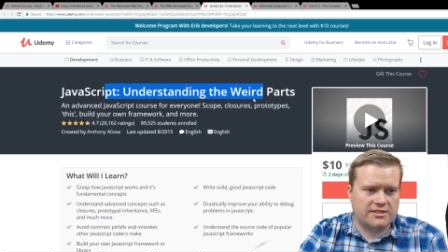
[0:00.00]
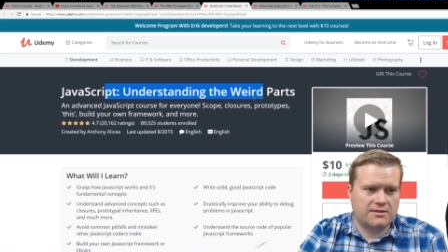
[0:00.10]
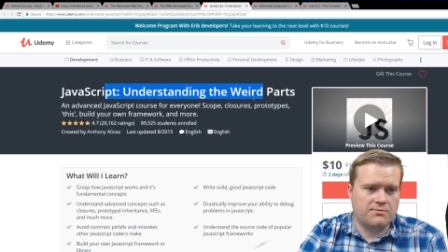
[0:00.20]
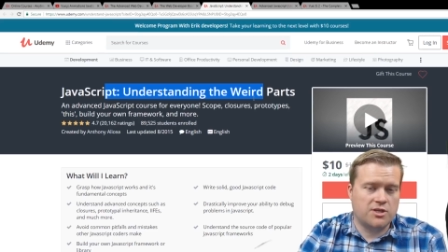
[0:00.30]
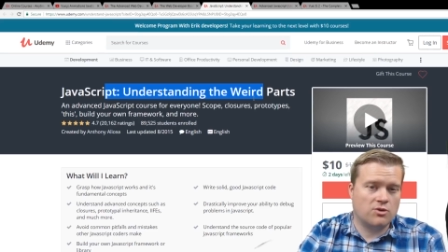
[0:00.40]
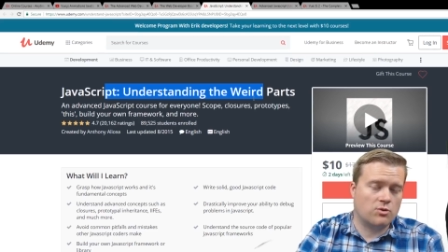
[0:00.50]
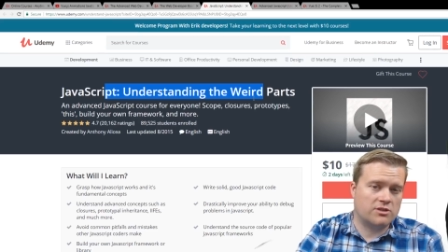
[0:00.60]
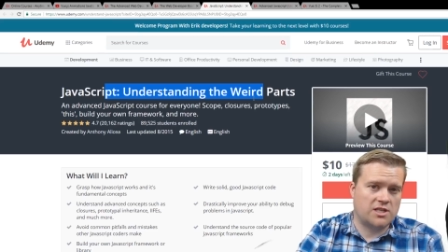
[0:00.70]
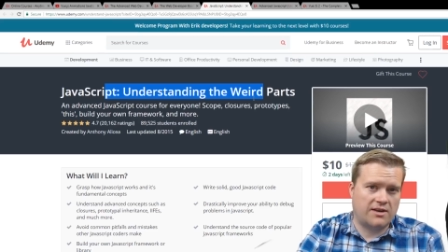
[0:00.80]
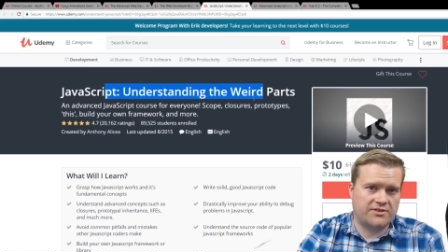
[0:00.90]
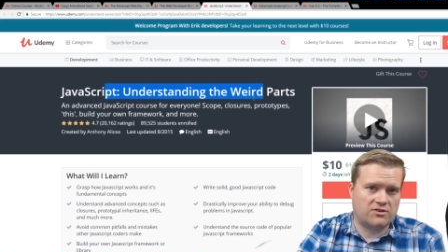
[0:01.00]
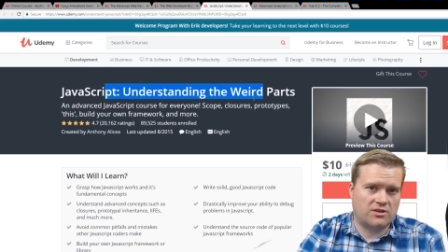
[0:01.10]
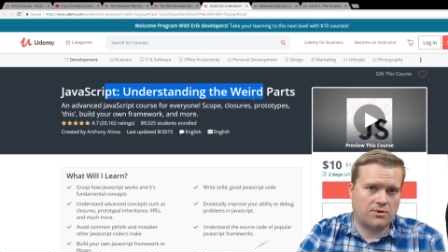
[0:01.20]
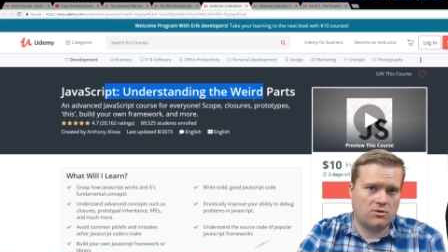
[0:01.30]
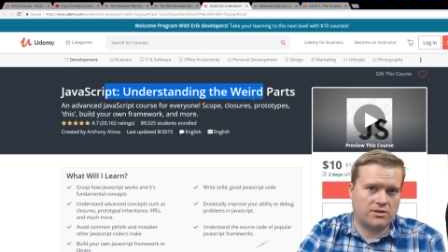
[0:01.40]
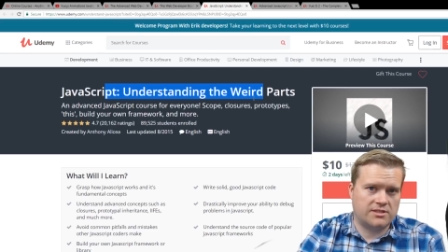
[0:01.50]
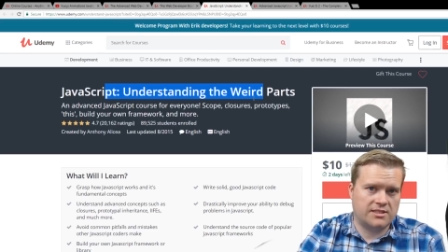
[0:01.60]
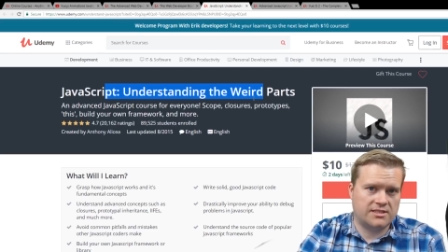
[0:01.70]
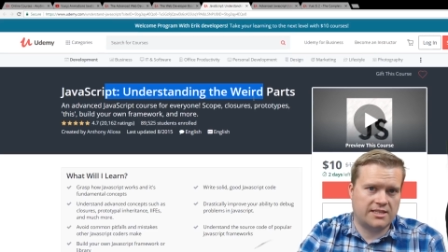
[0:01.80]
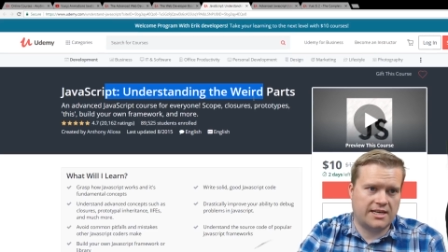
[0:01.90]
some newer JavaScript
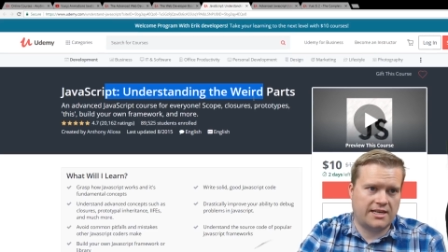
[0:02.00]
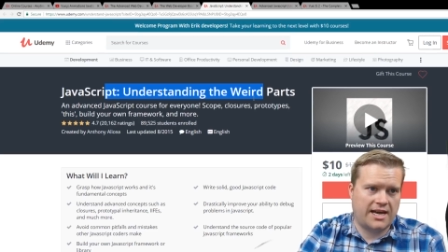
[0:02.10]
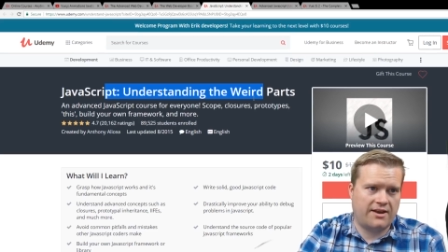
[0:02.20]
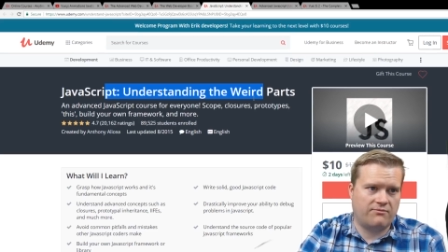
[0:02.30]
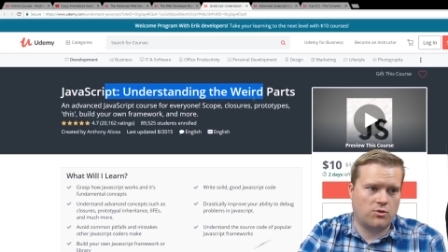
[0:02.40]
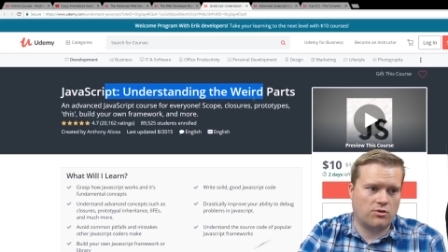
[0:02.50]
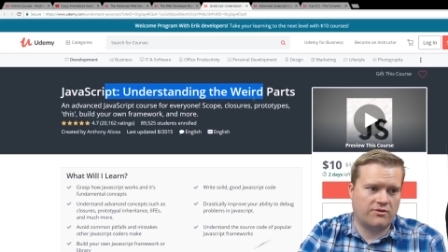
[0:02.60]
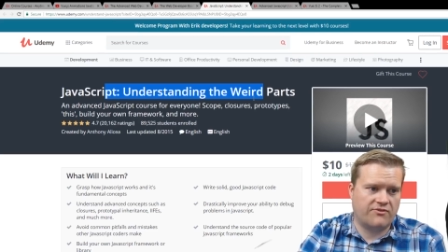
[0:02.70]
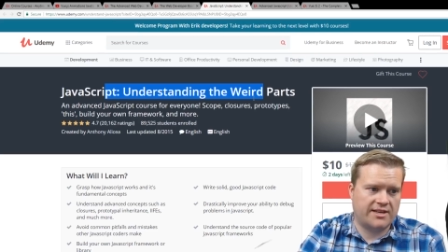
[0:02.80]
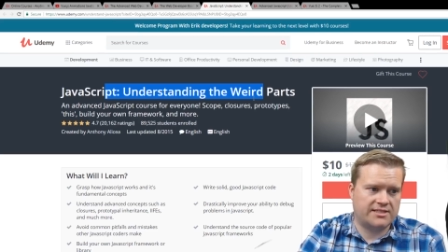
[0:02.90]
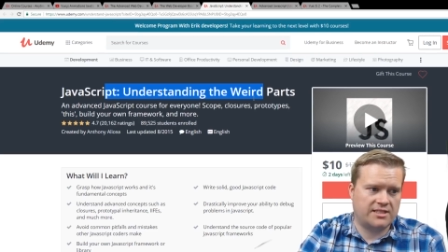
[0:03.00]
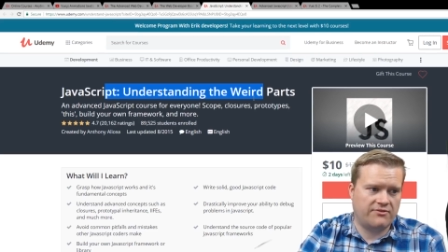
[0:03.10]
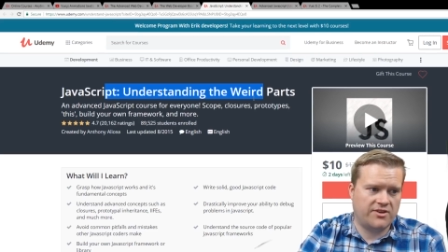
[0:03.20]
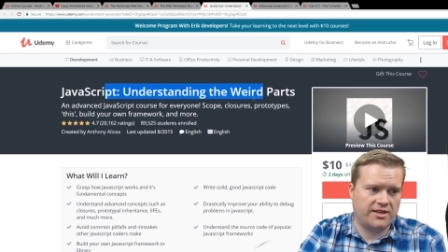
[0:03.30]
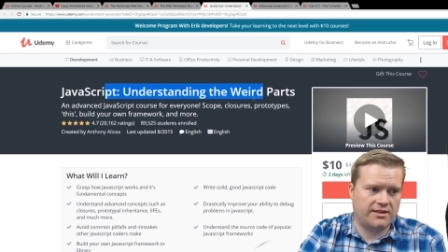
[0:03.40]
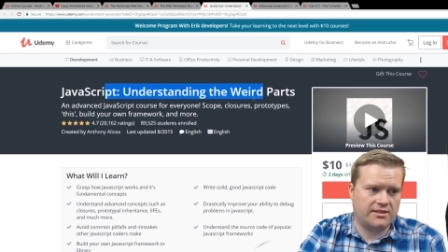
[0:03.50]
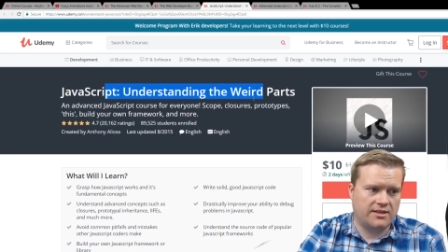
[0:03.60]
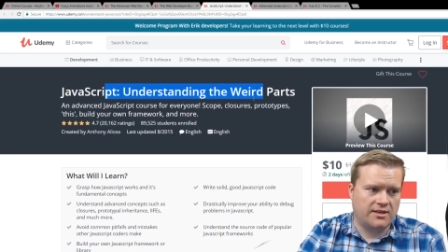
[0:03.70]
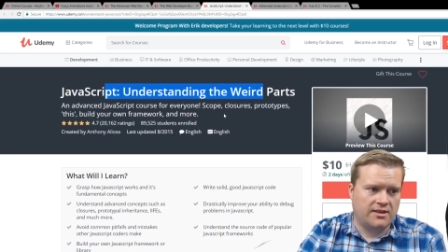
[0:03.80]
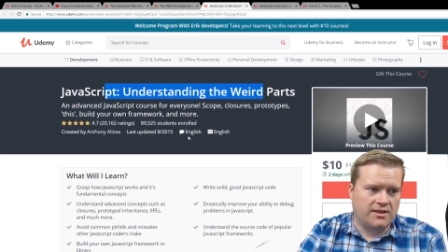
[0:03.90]
courses that have more advanced stuff in it.
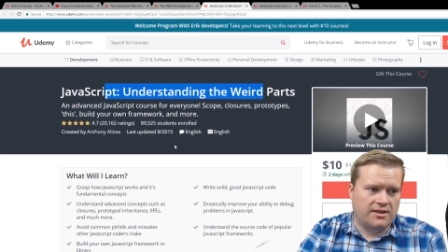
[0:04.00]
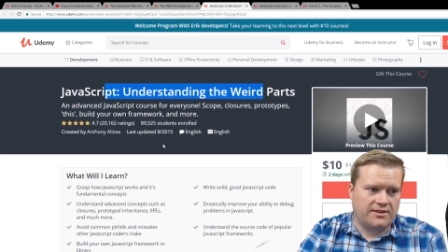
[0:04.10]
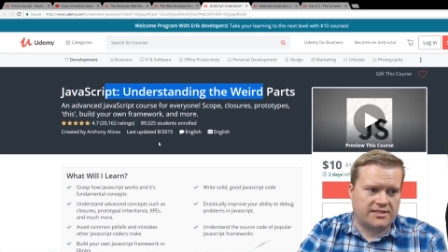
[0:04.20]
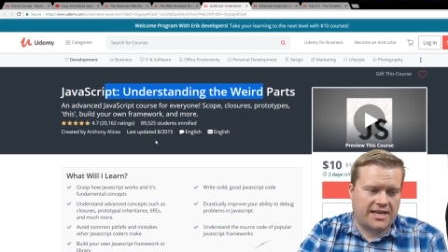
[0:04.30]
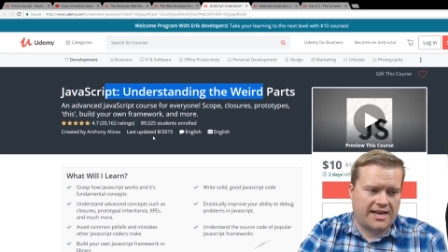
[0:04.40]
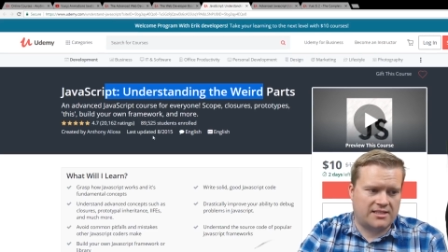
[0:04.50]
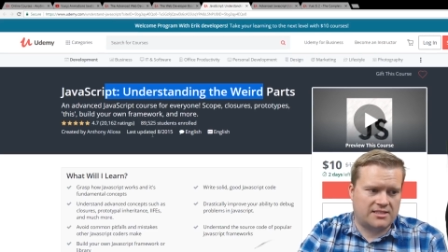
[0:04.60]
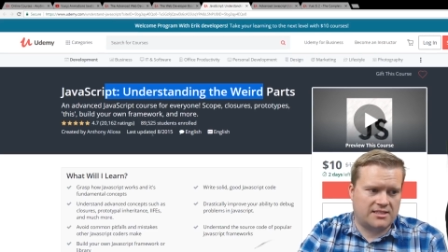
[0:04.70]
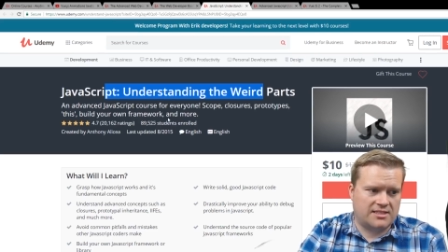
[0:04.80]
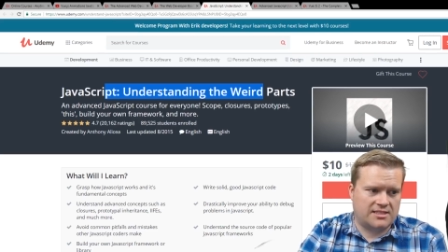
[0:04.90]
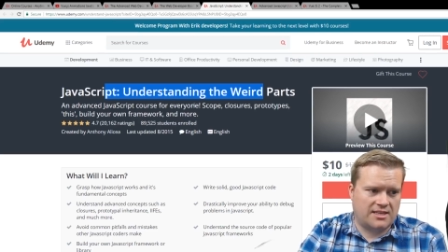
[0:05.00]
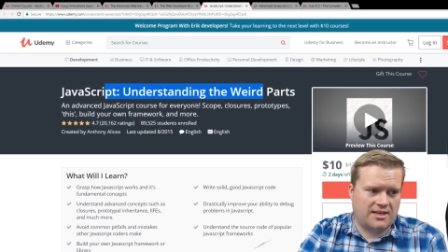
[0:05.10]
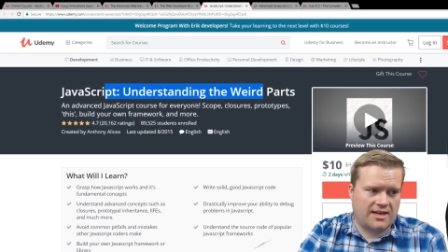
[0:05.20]
This has this uh,